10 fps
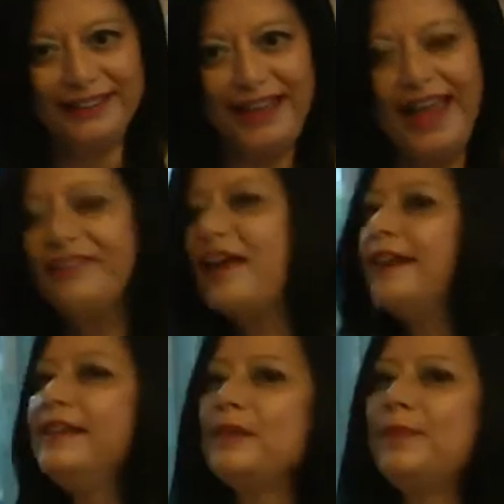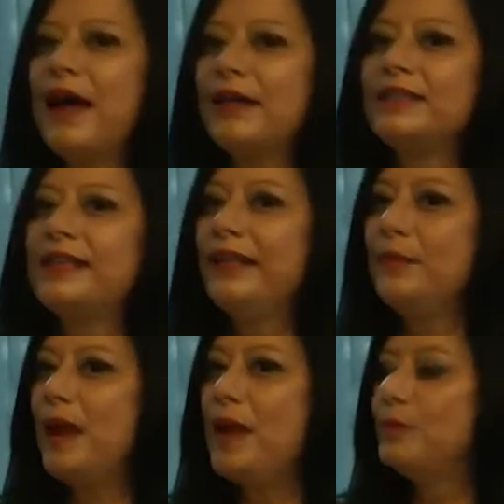And that is about
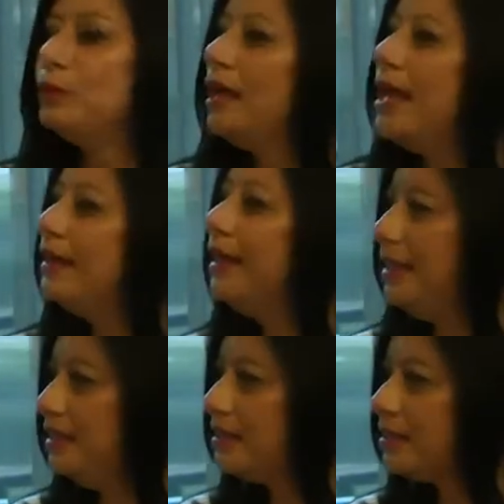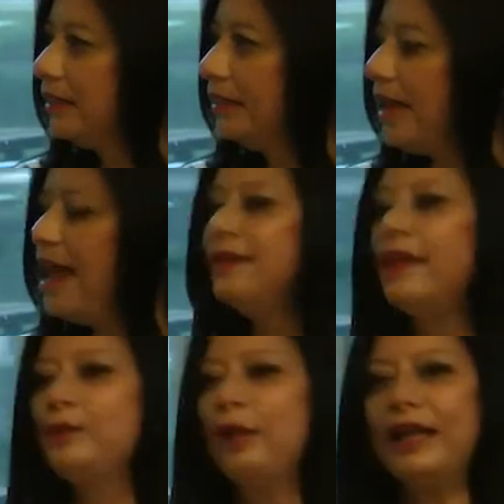setting people at ease. And
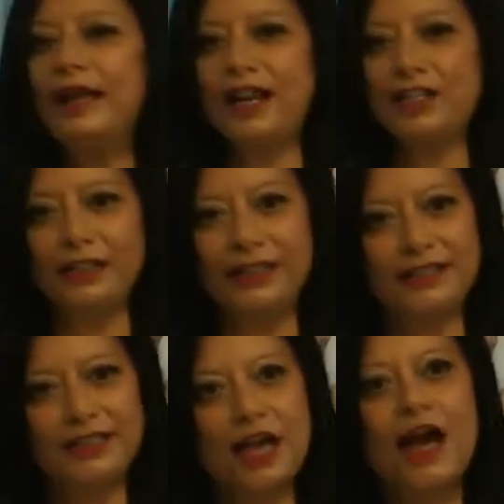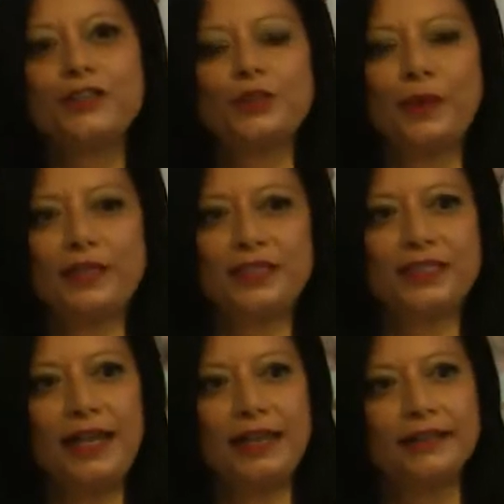then we can actually start to
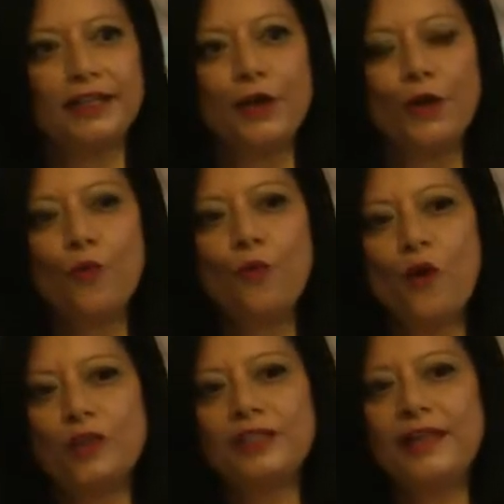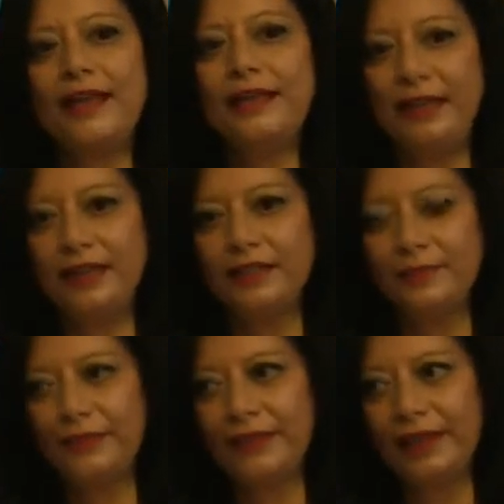understand what they need.
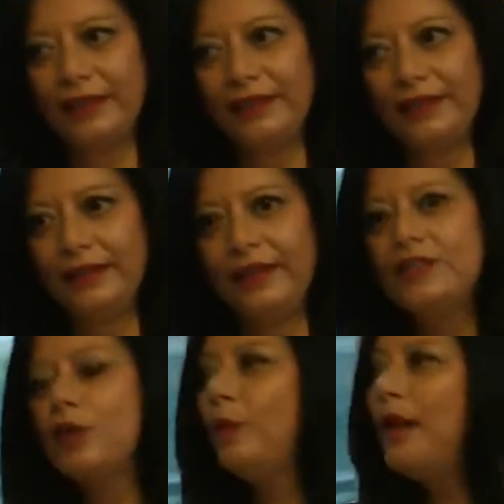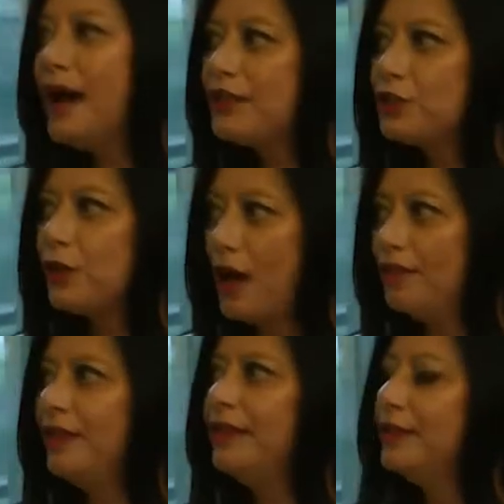So we are
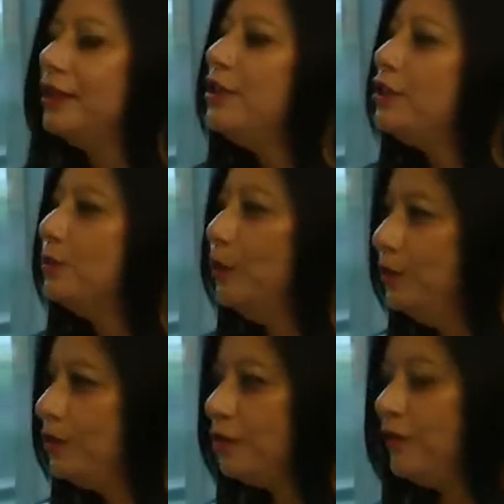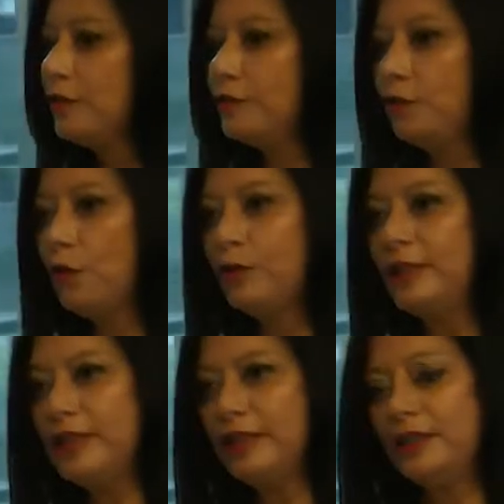striving to move the field
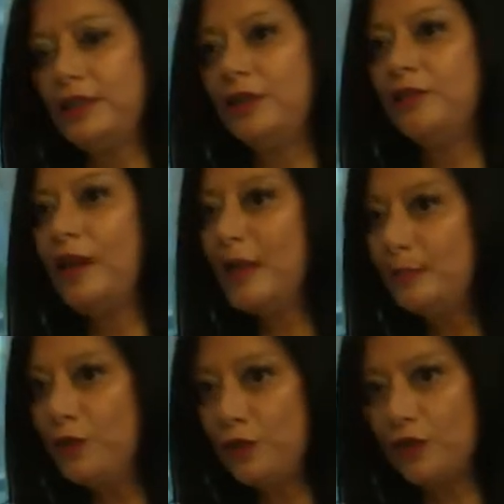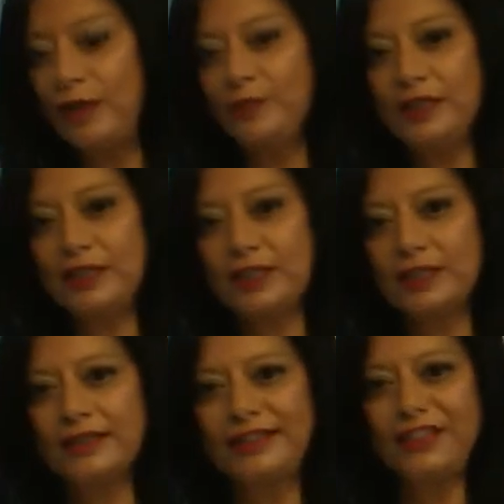forward, to develop new
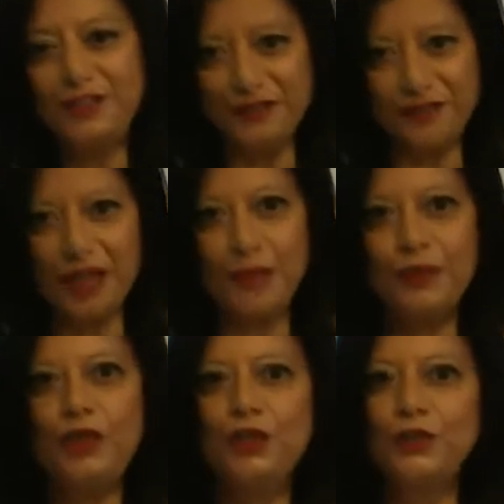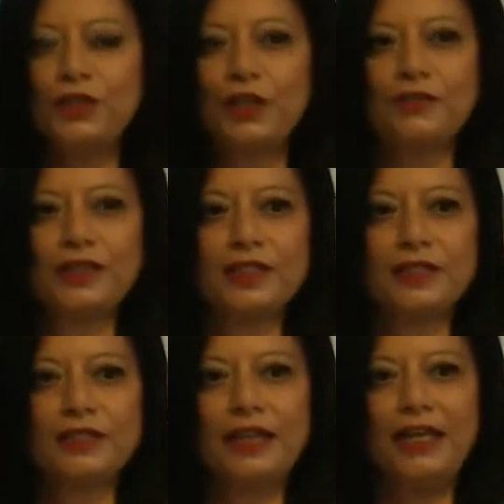treatments, to develop new
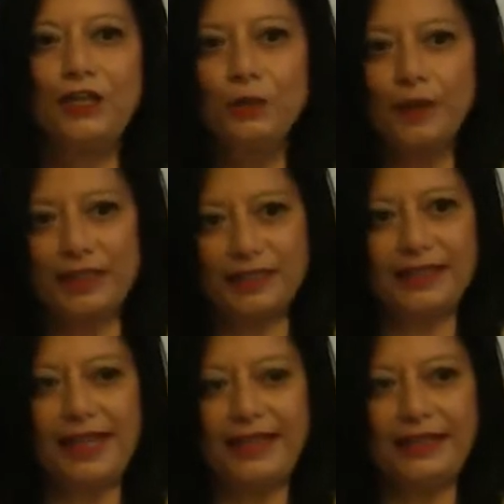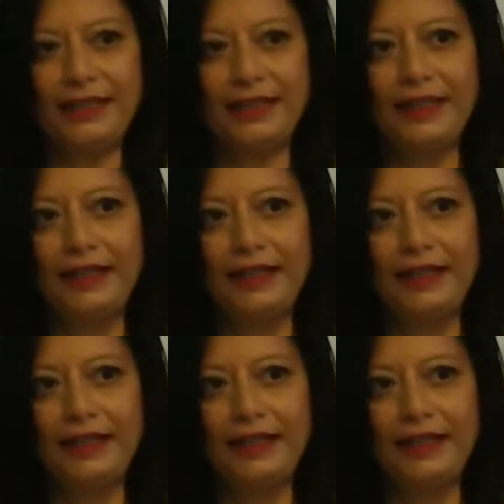services and new understanding